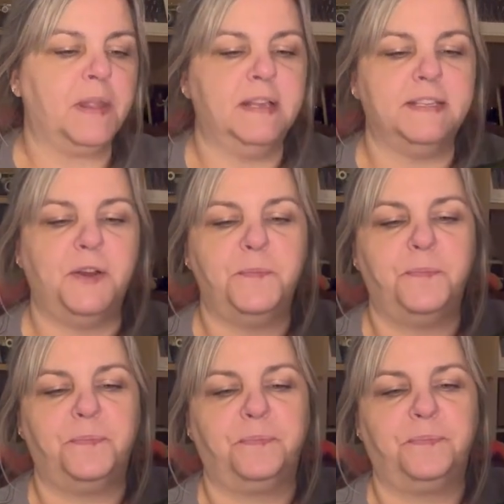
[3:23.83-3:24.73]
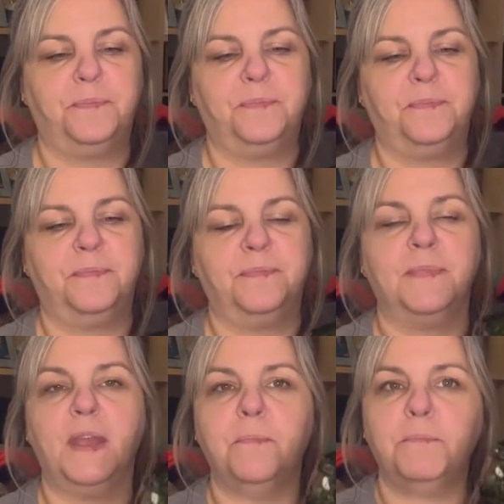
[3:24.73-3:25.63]
So,
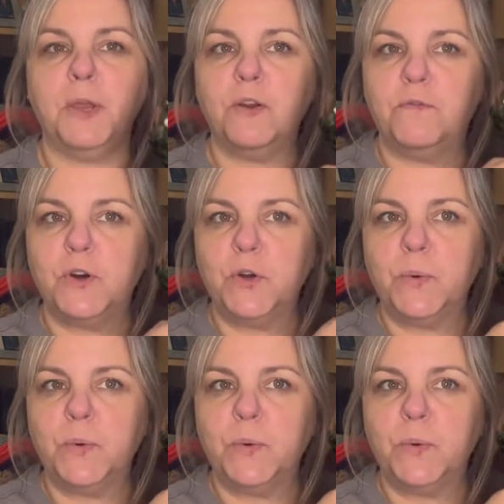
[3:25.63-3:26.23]
beautiful